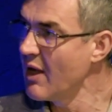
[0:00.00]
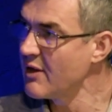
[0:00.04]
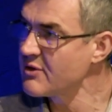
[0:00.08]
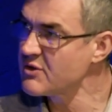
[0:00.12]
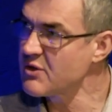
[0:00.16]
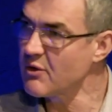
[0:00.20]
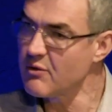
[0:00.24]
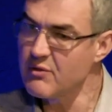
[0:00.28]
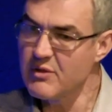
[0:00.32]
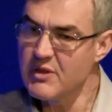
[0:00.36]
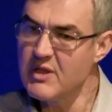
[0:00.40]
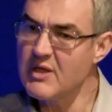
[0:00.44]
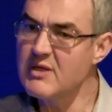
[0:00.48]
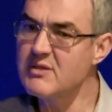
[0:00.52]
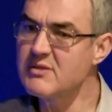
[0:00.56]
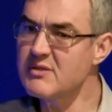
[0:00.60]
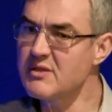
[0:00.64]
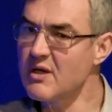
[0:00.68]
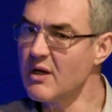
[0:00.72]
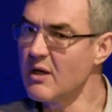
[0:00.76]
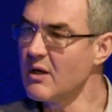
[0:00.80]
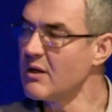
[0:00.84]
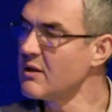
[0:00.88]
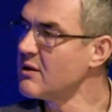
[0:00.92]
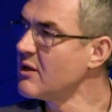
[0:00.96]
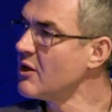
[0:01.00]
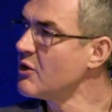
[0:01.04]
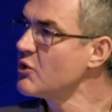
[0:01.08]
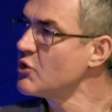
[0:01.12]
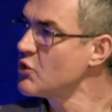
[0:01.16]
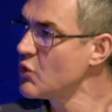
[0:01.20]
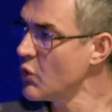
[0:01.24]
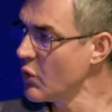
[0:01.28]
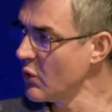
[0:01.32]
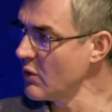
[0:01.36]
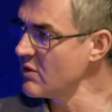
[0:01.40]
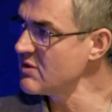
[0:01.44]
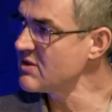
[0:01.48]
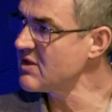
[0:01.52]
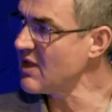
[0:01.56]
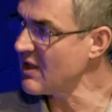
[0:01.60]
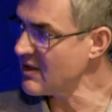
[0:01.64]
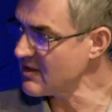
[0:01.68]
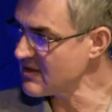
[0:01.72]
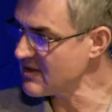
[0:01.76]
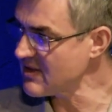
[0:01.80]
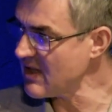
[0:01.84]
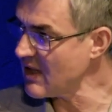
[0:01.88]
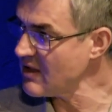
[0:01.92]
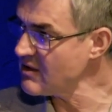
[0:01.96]
So these are the tools that
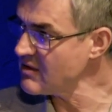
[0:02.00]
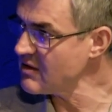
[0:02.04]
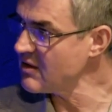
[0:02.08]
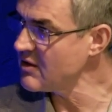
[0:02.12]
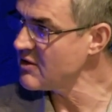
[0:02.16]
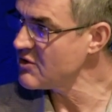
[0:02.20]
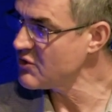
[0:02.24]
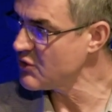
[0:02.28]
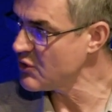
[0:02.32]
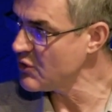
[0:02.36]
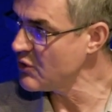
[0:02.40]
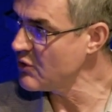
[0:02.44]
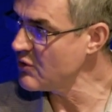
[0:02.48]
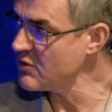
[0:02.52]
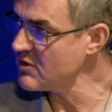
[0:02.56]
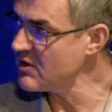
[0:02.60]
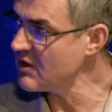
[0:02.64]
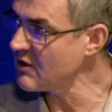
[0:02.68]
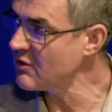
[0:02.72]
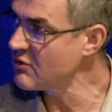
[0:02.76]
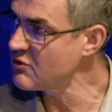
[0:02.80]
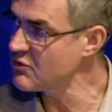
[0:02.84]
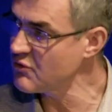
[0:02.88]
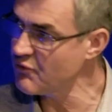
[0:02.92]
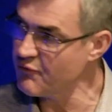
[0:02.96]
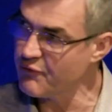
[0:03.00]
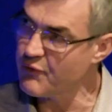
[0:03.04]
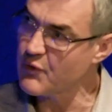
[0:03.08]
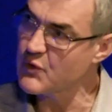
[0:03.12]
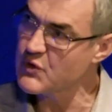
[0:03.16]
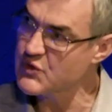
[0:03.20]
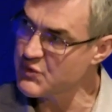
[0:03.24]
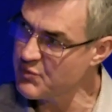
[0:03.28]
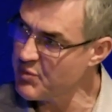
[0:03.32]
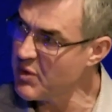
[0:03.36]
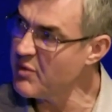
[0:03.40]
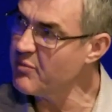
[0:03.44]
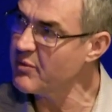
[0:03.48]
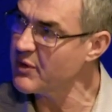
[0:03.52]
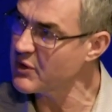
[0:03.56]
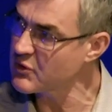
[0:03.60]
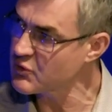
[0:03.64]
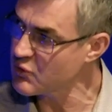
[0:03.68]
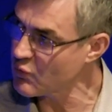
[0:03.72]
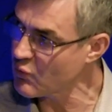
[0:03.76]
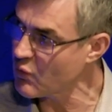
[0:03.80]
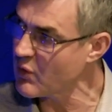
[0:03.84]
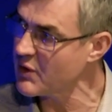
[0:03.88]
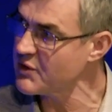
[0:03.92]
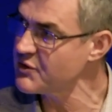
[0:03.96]
Satan is using to force people
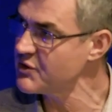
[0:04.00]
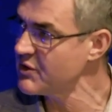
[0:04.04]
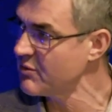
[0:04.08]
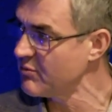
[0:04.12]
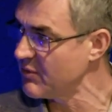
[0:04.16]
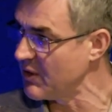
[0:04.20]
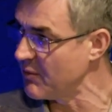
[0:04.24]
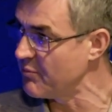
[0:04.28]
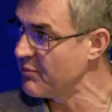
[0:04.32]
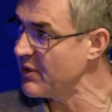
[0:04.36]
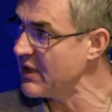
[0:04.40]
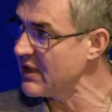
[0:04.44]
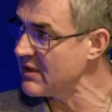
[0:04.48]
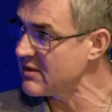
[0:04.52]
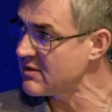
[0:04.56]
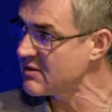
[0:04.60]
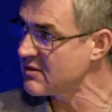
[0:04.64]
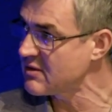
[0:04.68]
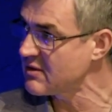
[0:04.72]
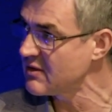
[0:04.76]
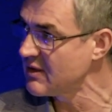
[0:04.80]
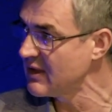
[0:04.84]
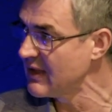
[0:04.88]
to worship the beast.